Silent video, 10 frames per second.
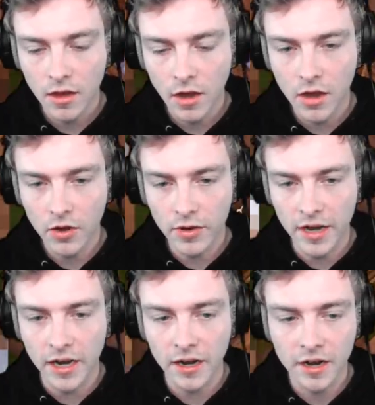
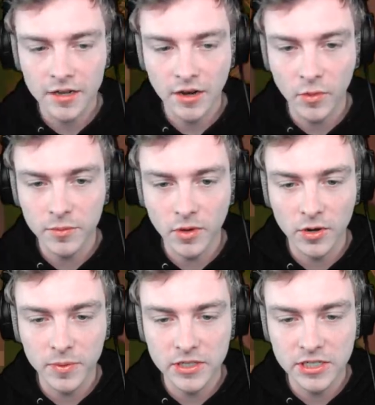Okay. Well,
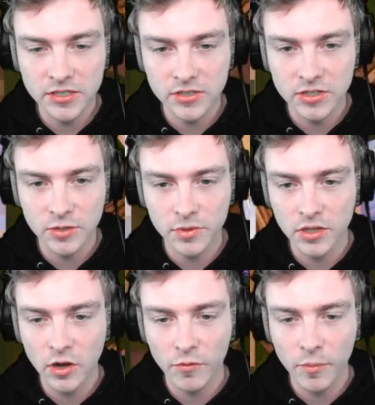RPGs are
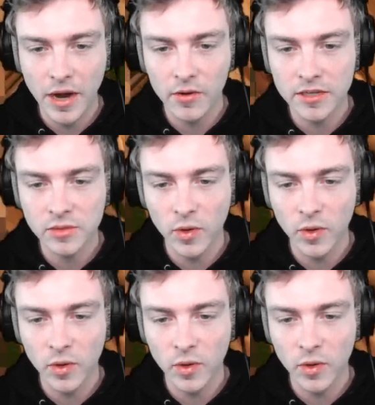stupidly overpowered as